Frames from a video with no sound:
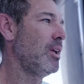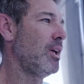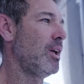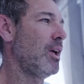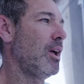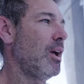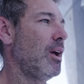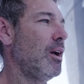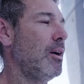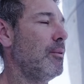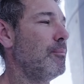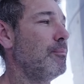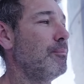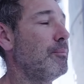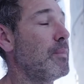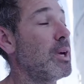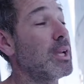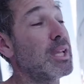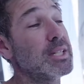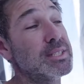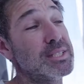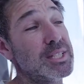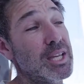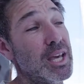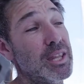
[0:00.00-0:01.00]
I
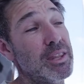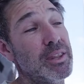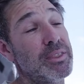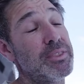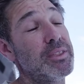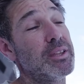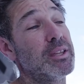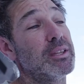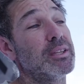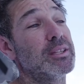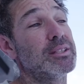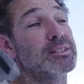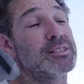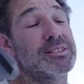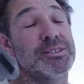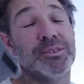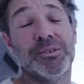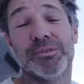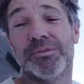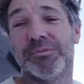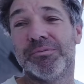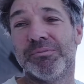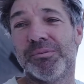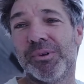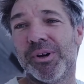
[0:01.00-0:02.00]
guess the other thing that's sort
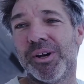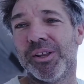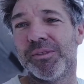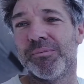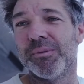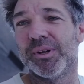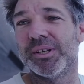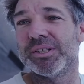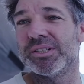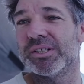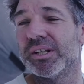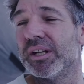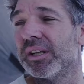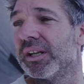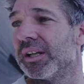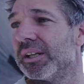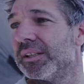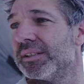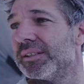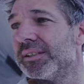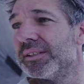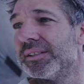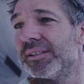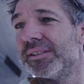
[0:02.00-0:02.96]
of worth mentioning is,